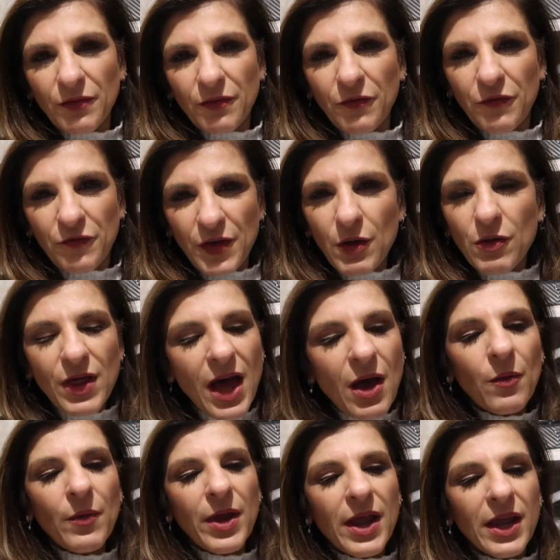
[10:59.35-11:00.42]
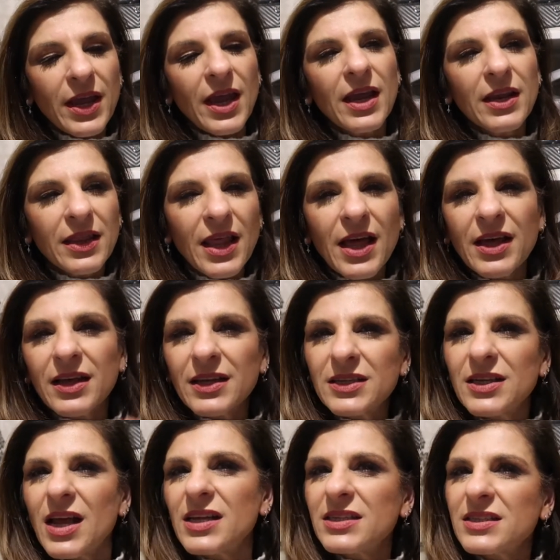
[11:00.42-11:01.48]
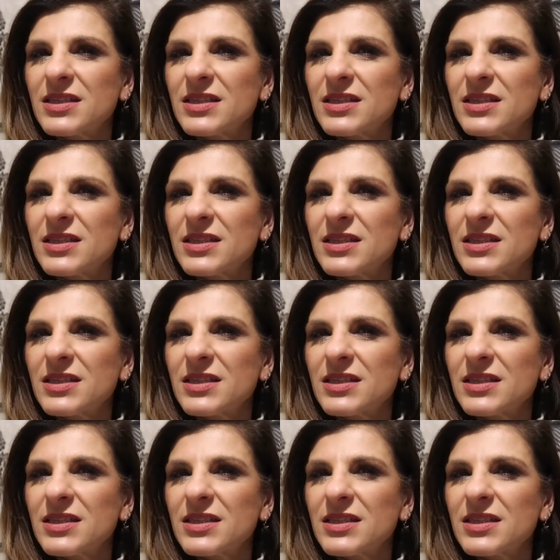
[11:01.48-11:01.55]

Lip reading: feel that way again, that it's